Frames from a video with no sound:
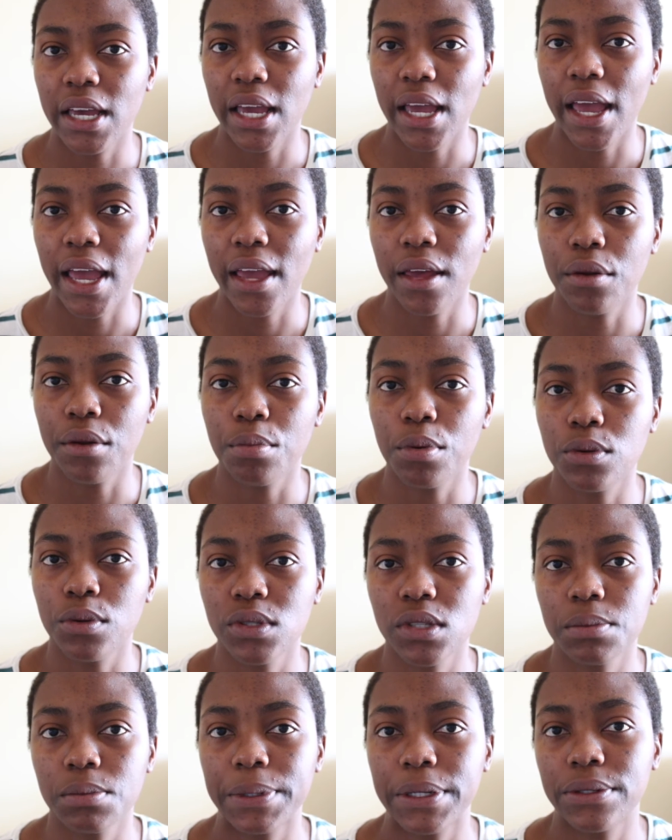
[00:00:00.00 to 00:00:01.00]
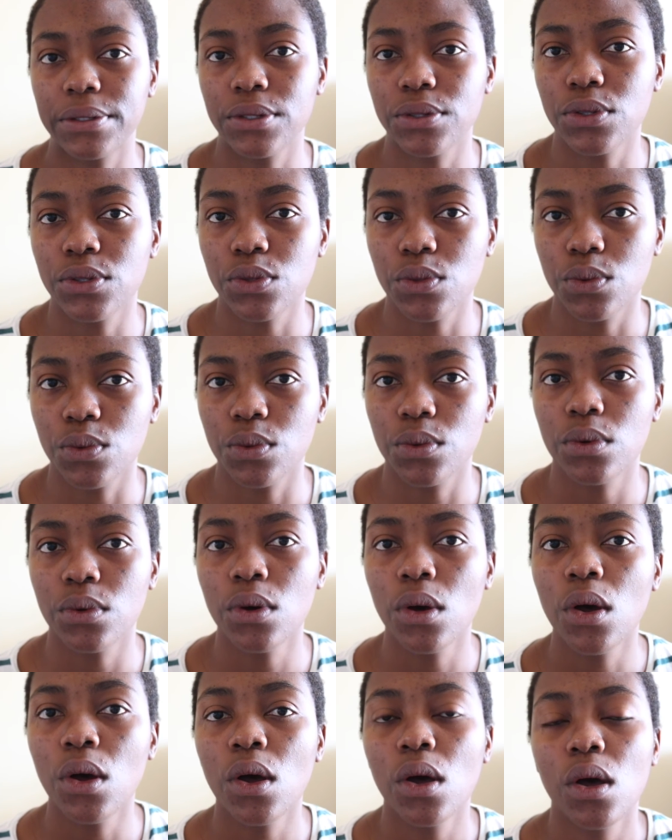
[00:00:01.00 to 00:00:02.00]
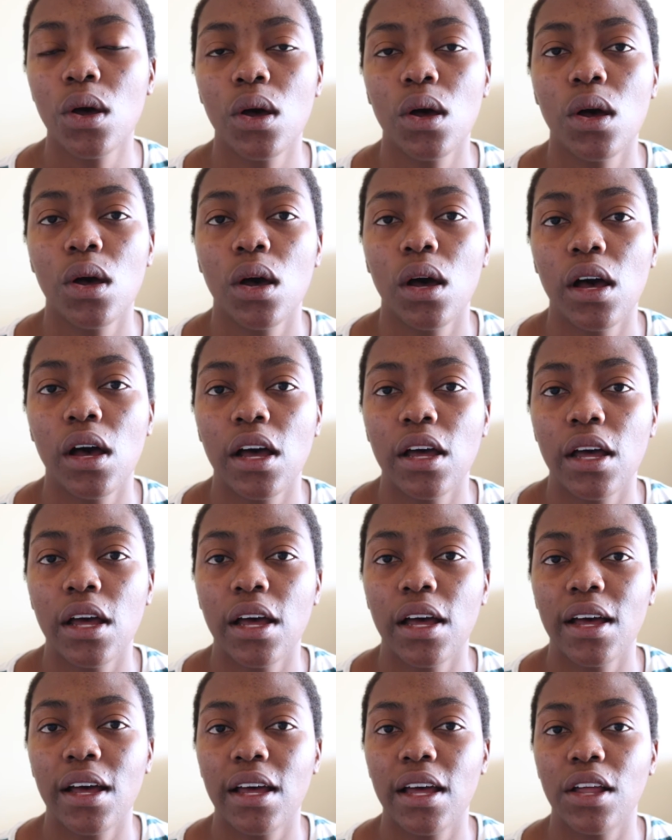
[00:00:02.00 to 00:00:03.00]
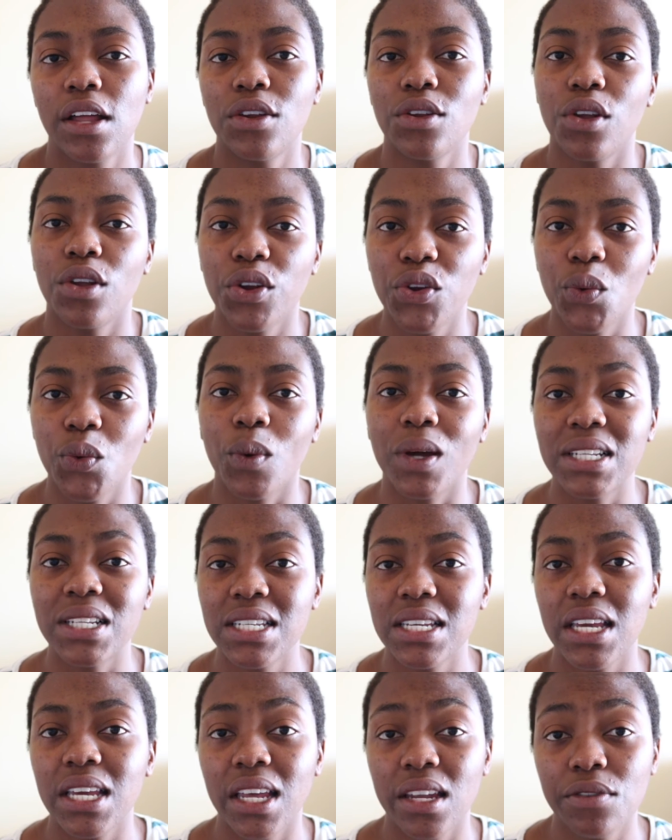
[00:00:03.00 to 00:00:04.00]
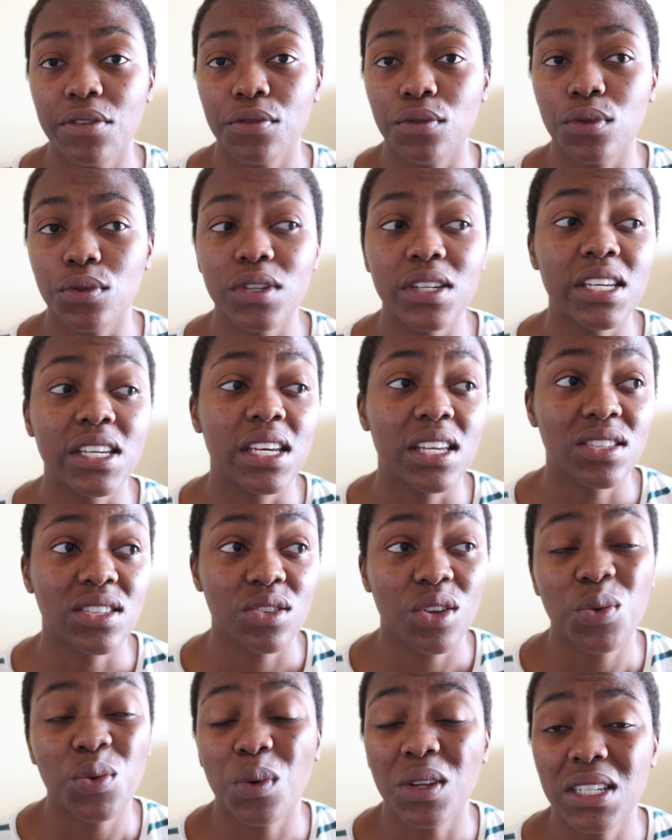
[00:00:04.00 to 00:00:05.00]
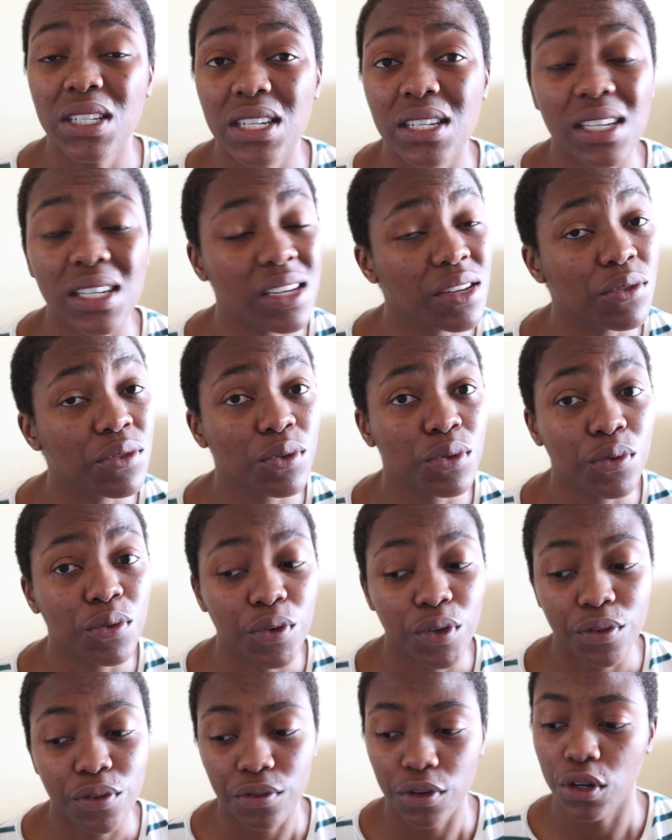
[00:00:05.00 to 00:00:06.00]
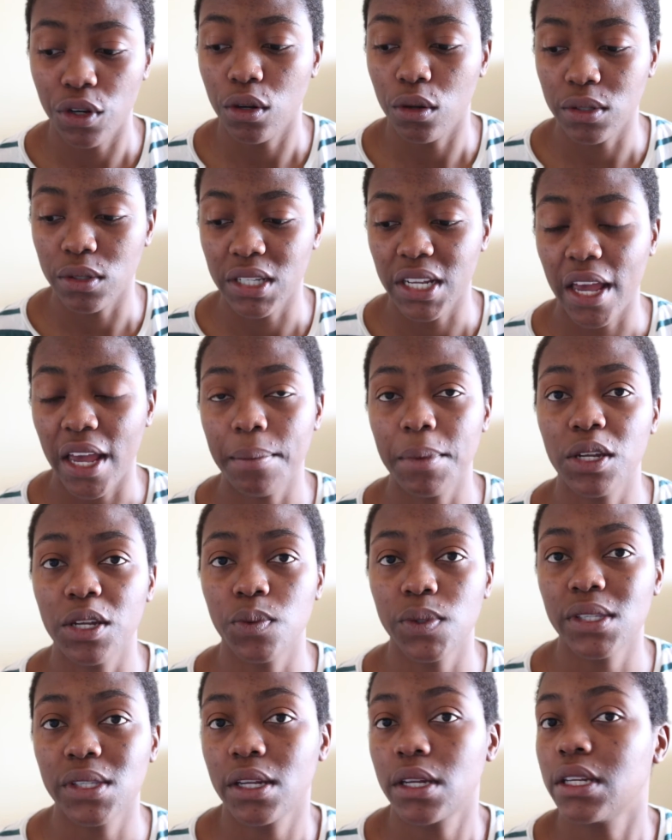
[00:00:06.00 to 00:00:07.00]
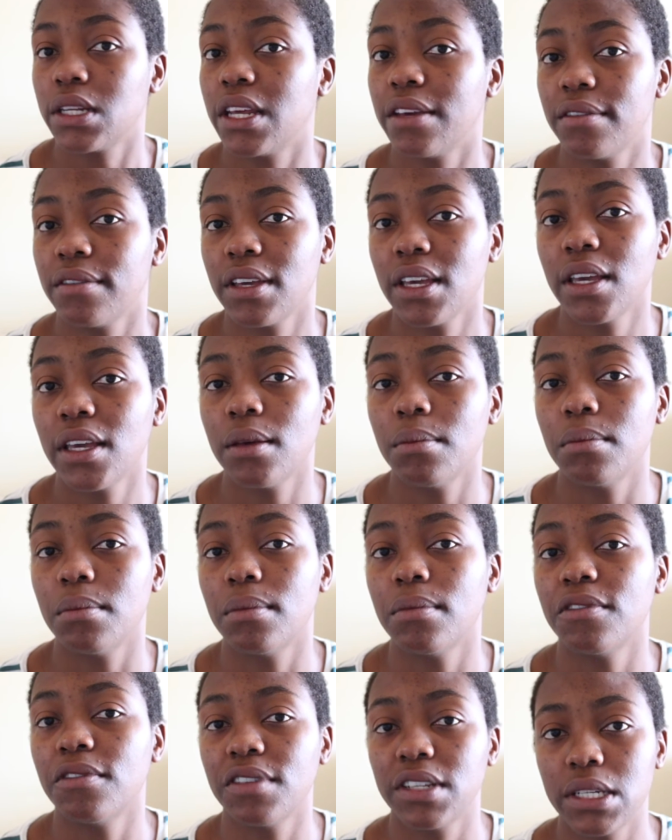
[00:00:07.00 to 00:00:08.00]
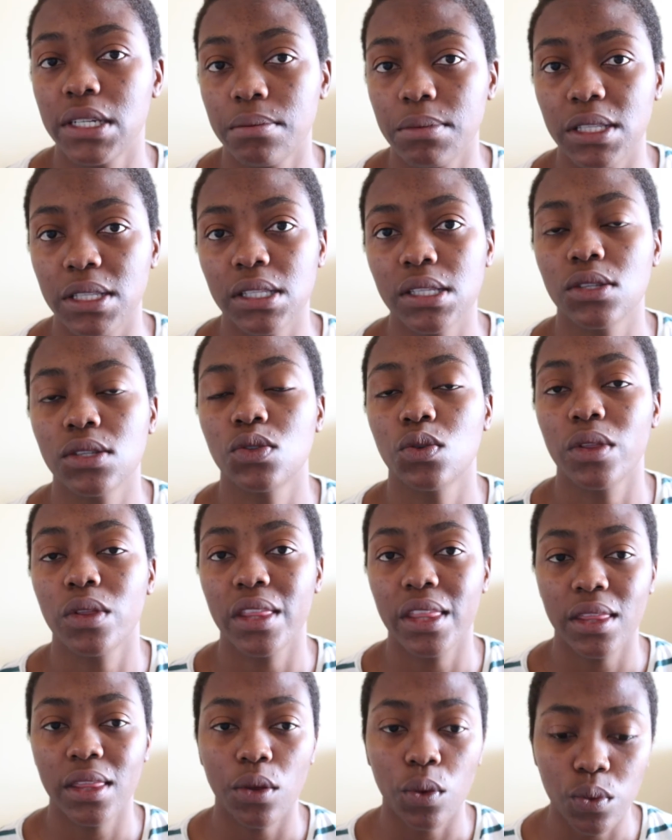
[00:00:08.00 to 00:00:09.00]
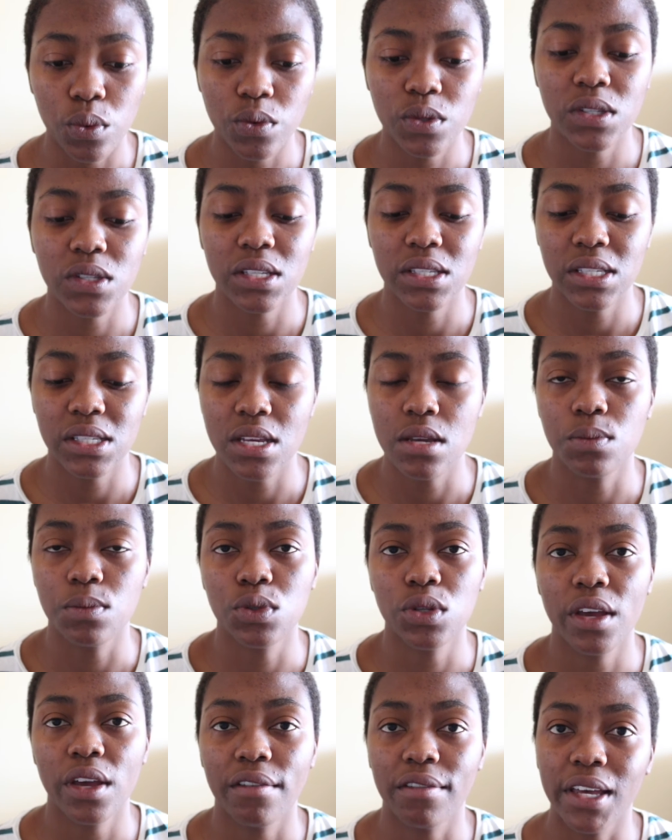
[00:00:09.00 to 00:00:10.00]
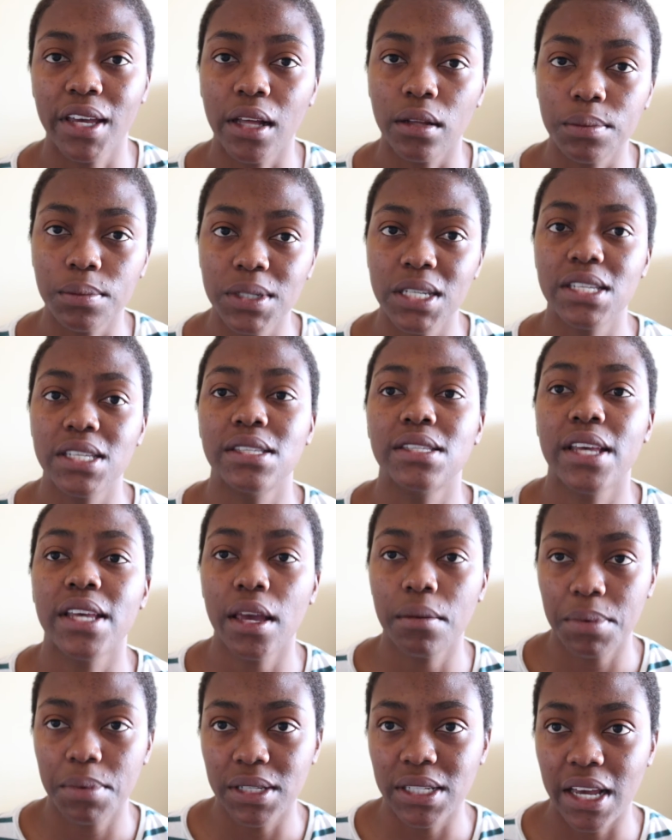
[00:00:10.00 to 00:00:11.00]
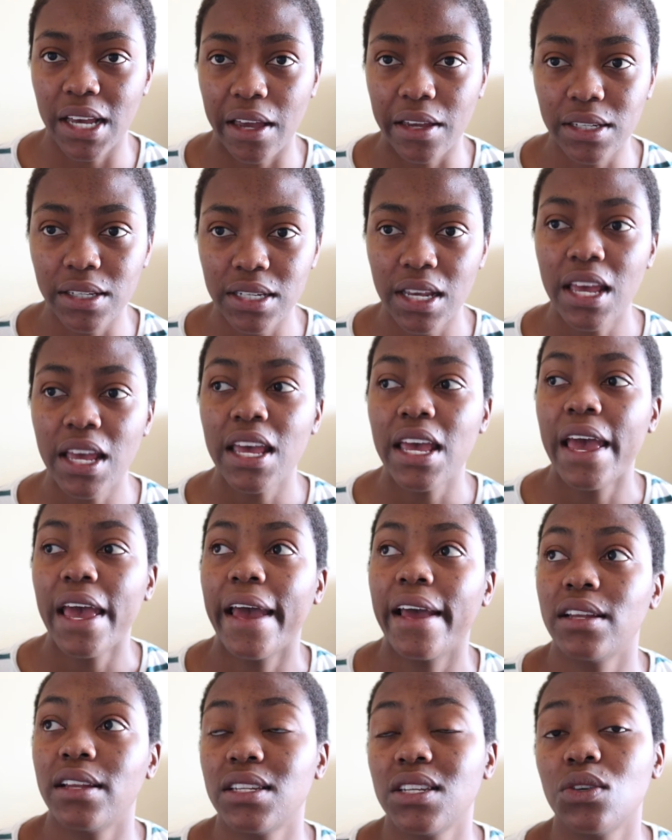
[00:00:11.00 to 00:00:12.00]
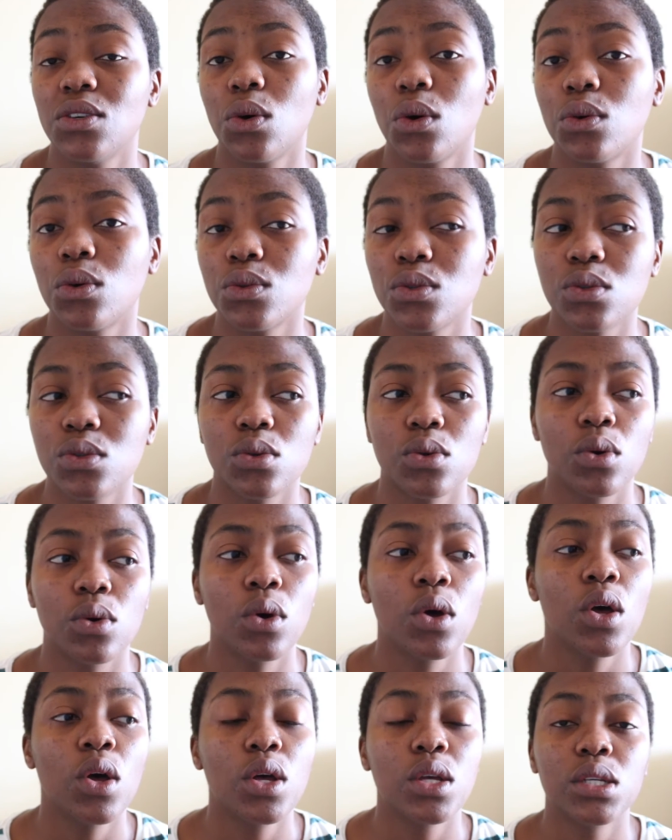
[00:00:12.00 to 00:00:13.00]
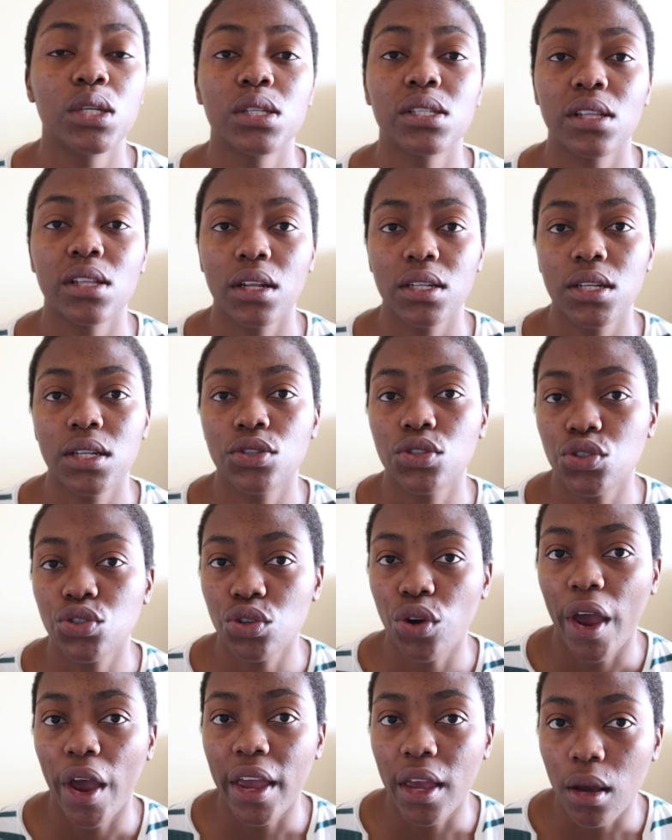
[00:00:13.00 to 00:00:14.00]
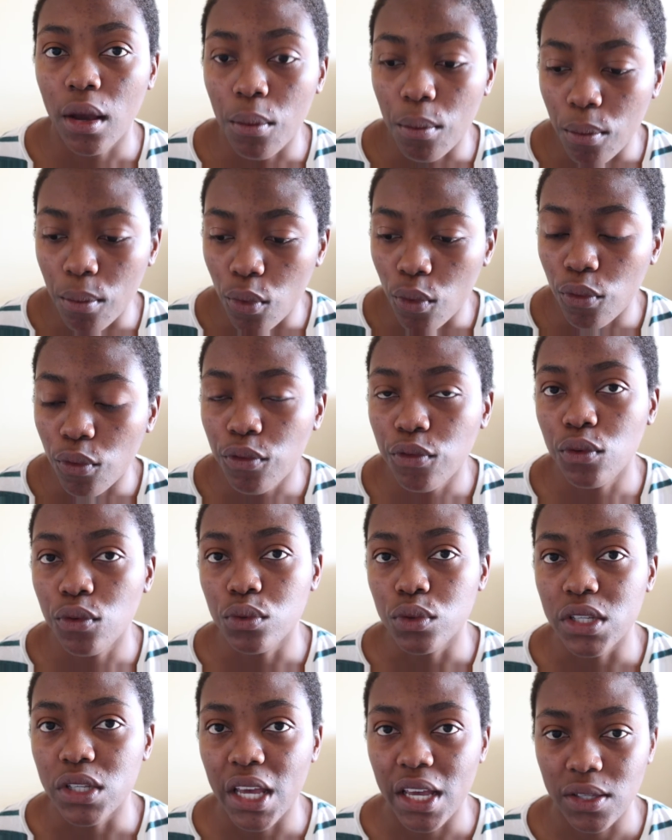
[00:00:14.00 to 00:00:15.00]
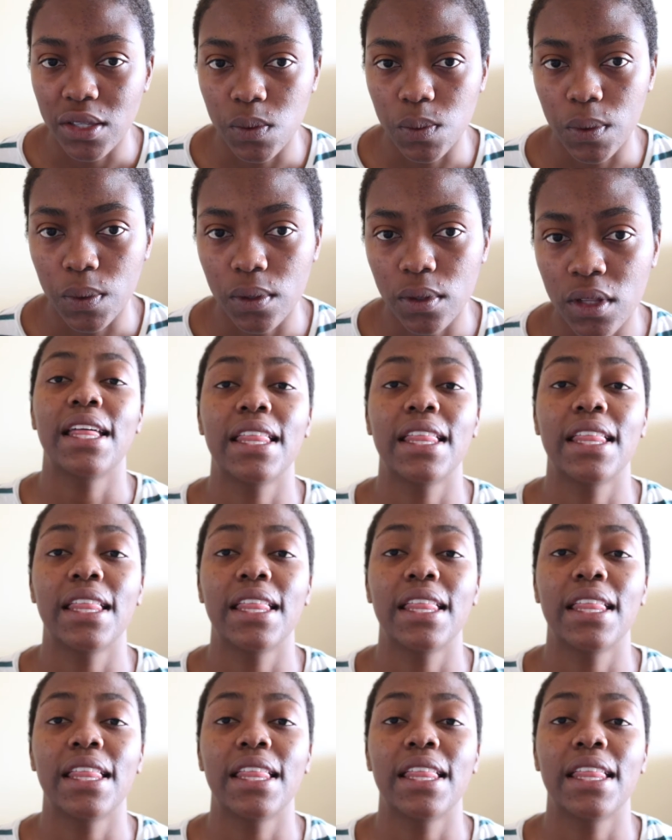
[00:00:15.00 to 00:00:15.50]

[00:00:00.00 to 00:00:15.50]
had a post about Nsoko not wanting any food. He has not wanted any food for a very long time, and we started giving him vitamins, so those seem to have helped his appetite, and he also started trying more foods as well.